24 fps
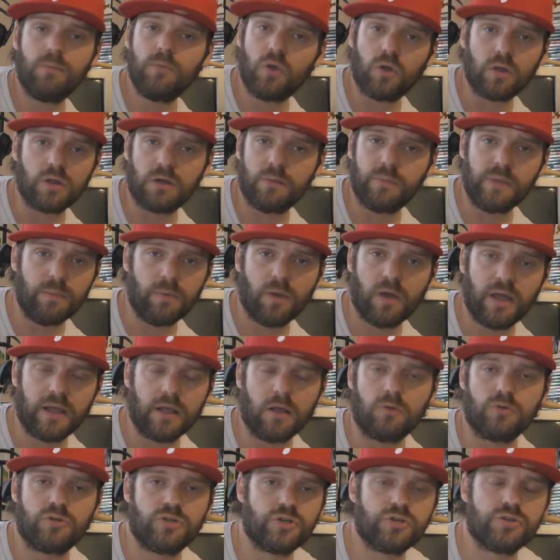I'm not going to be buying
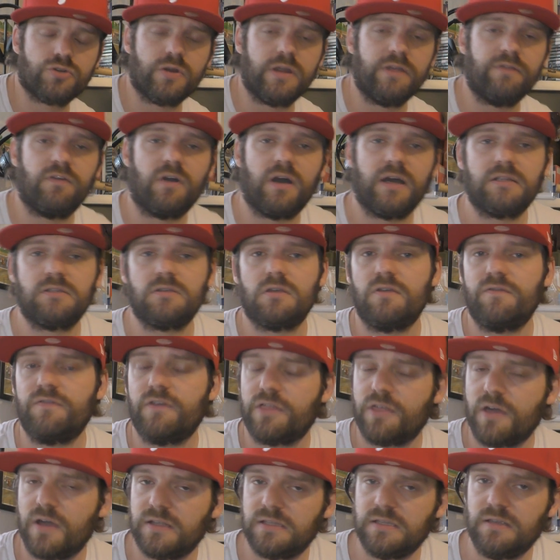Ultra Street Fighter 2
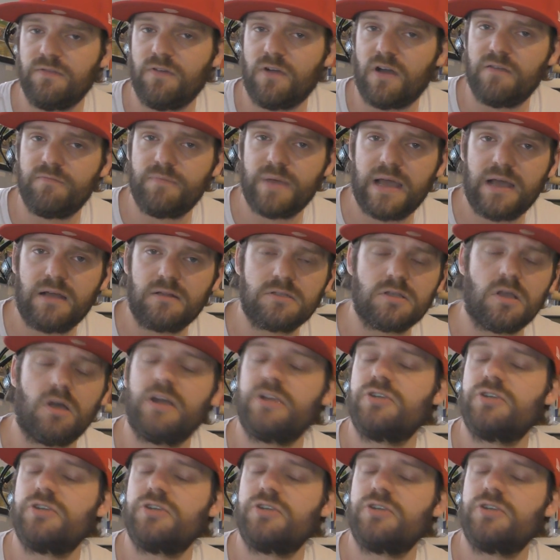for £35.